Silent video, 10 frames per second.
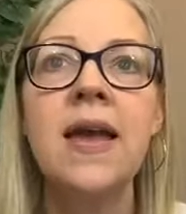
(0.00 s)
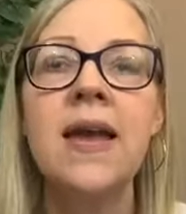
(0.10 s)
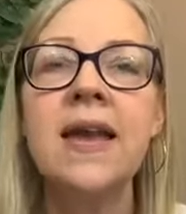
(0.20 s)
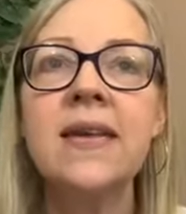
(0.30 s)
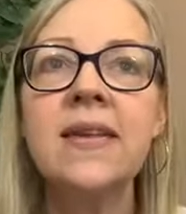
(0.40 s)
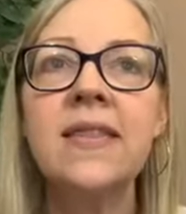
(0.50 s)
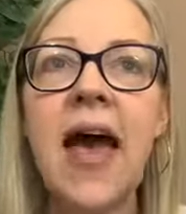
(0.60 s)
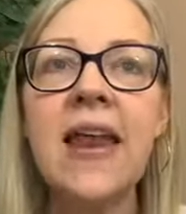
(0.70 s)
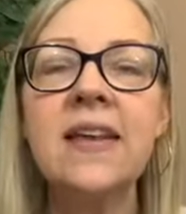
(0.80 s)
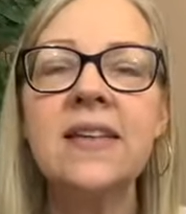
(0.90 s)
His,
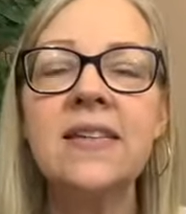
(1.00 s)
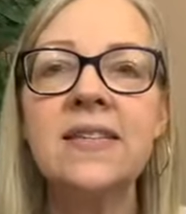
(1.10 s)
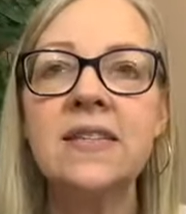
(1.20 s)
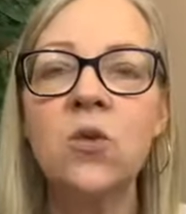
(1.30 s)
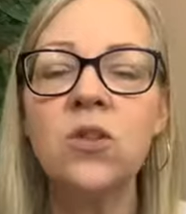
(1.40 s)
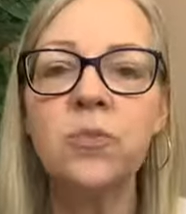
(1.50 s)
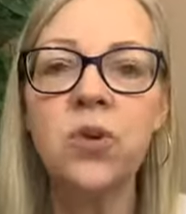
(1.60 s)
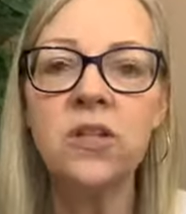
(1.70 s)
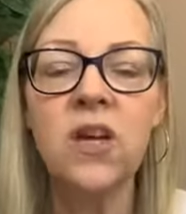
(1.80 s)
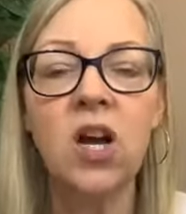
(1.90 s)
that is, those
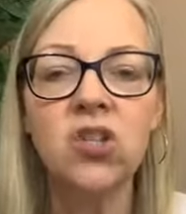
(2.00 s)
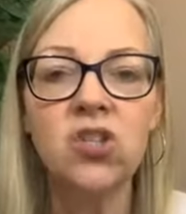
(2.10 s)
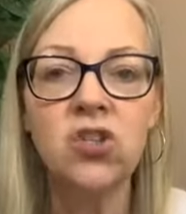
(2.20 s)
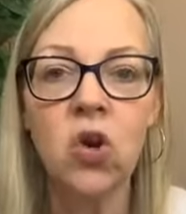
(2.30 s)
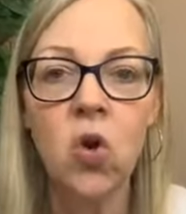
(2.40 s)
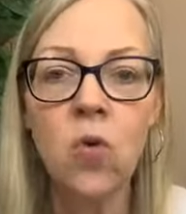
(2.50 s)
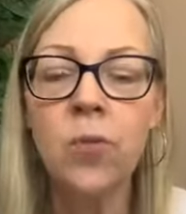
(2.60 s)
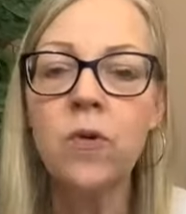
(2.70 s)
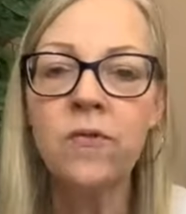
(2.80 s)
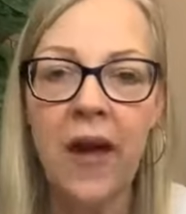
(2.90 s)
books are so
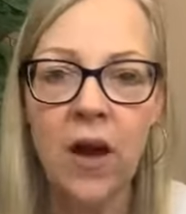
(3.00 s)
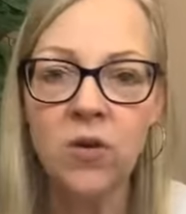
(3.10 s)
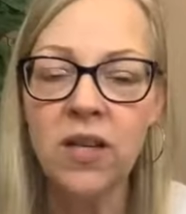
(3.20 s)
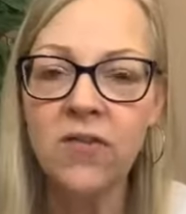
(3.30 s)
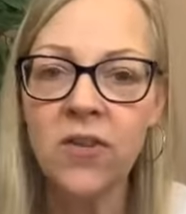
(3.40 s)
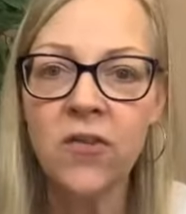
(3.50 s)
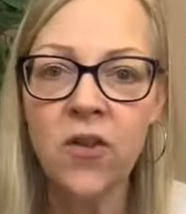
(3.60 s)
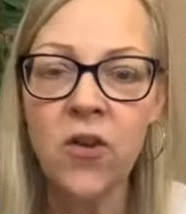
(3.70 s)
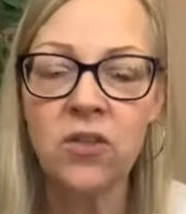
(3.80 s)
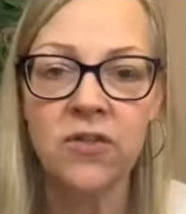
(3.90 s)
profound, even for
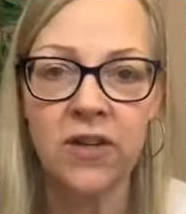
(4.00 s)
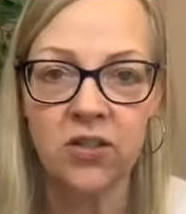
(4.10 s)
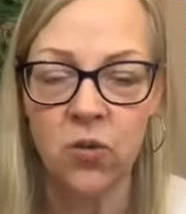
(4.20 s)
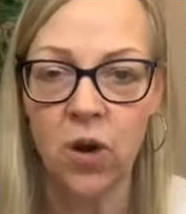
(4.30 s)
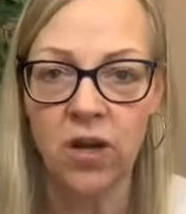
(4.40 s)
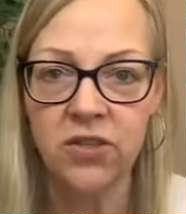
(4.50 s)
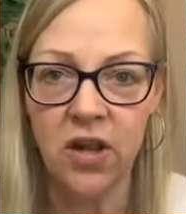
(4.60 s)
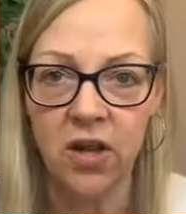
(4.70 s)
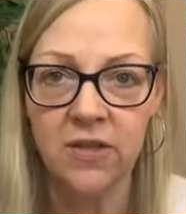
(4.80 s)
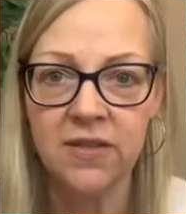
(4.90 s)
those of us who are
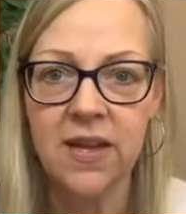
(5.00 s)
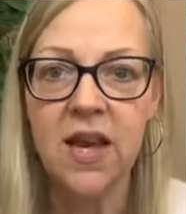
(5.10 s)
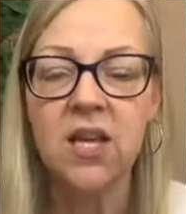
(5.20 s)
adults,